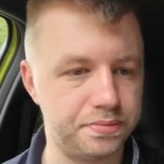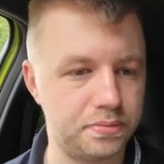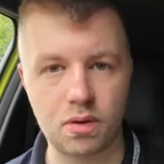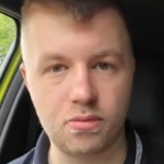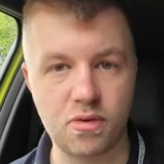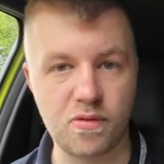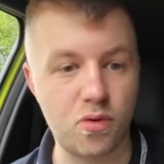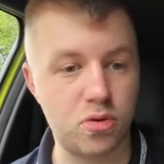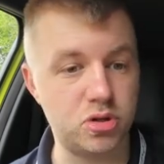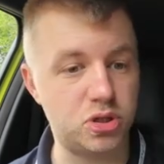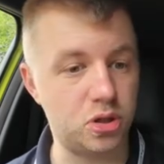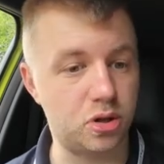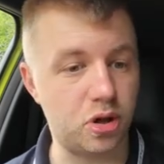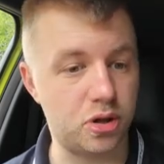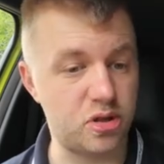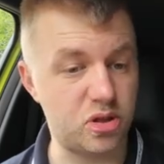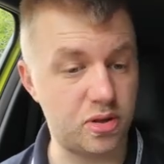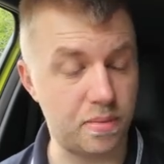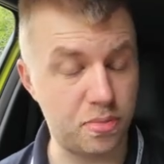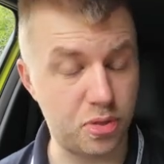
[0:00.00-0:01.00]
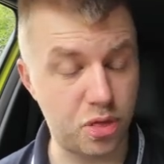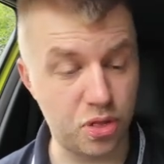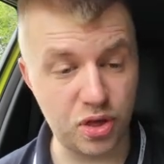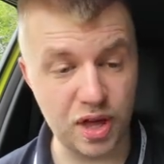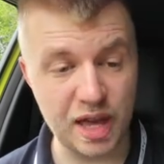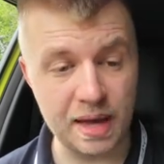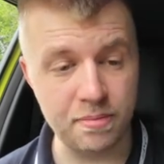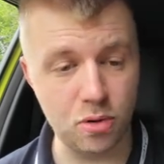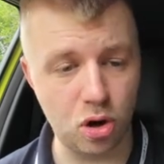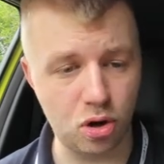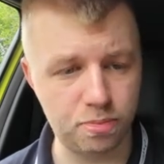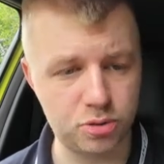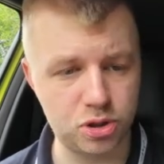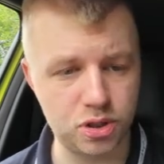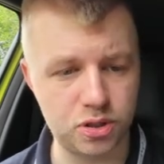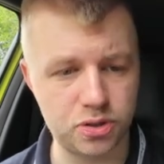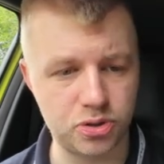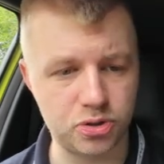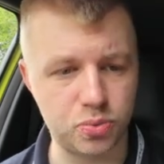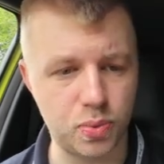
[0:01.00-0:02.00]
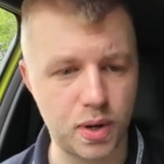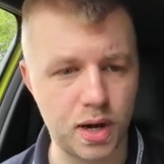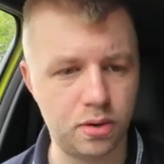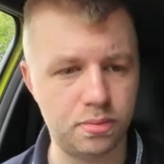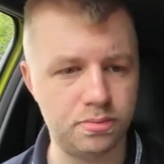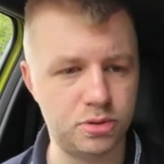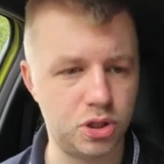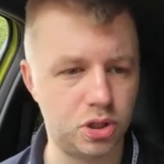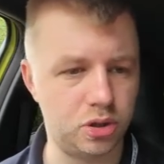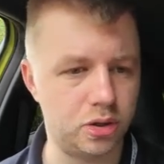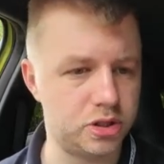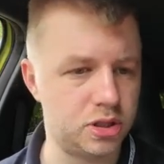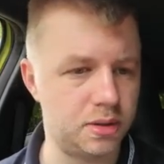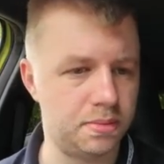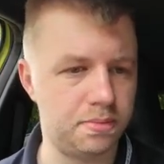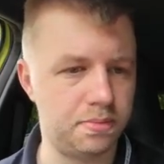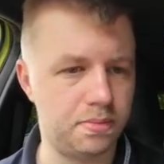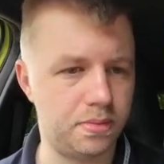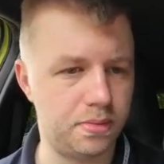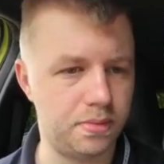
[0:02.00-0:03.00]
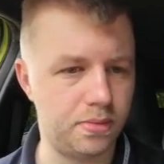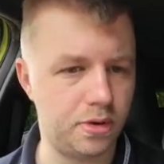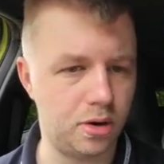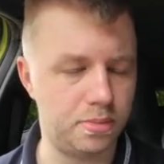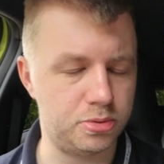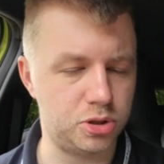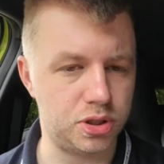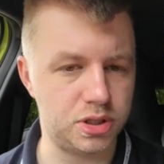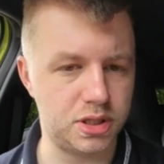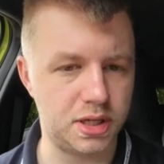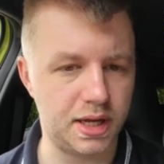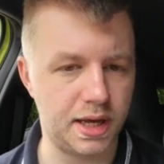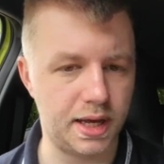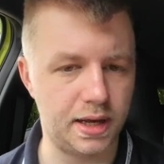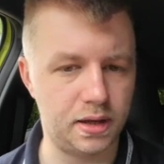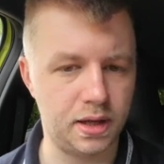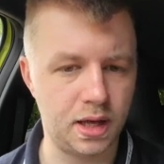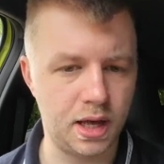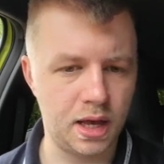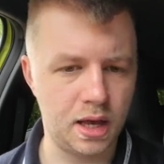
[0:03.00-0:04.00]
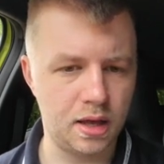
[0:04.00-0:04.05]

We've also got some theme options as well, so you've got some options in here.